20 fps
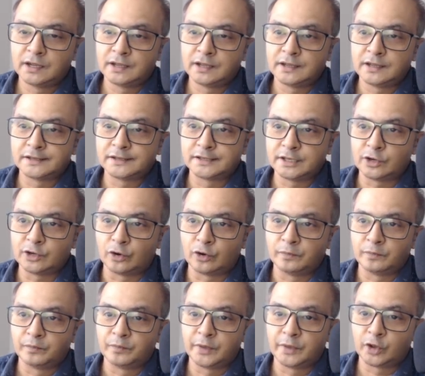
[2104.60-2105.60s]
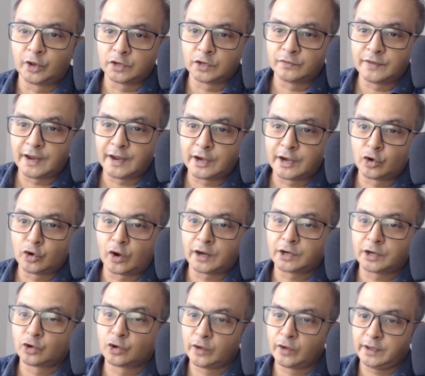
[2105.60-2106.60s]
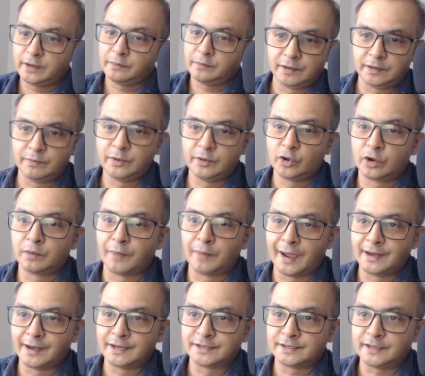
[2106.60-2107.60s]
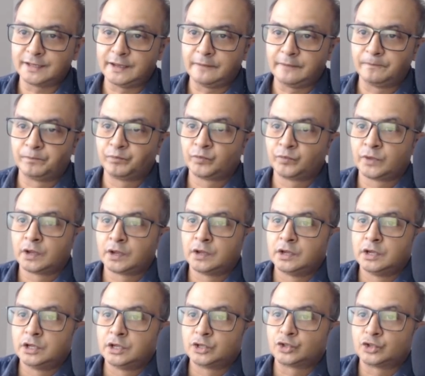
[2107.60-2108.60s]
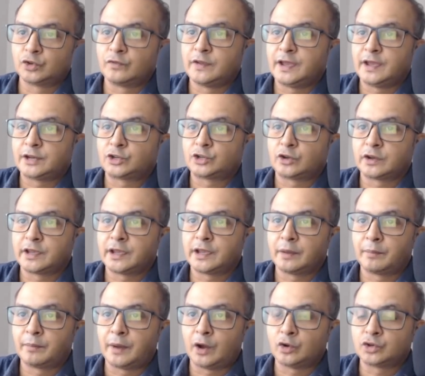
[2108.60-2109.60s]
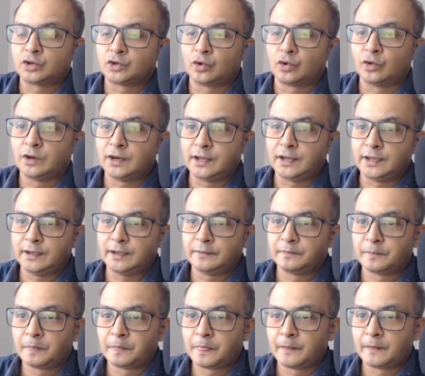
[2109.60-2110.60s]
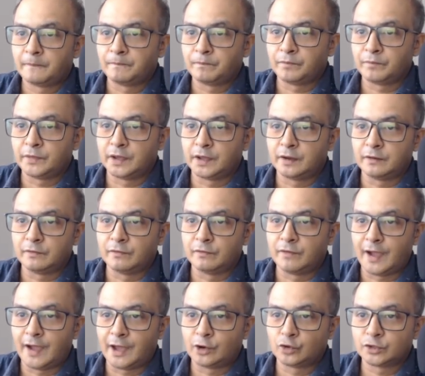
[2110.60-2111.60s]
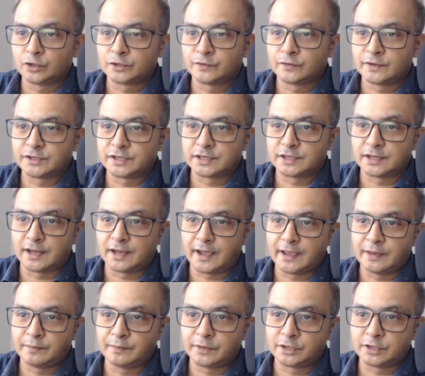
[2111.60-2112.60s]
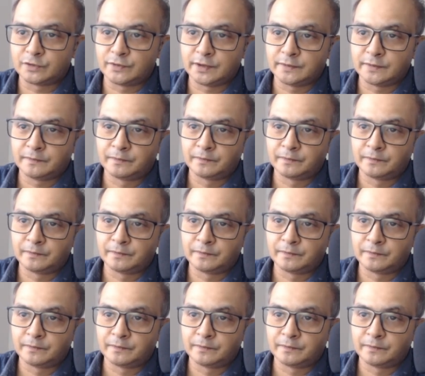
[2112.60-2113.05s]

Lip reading: 0, because we are not going beyond minus e. So we are talking about only the values which is lying between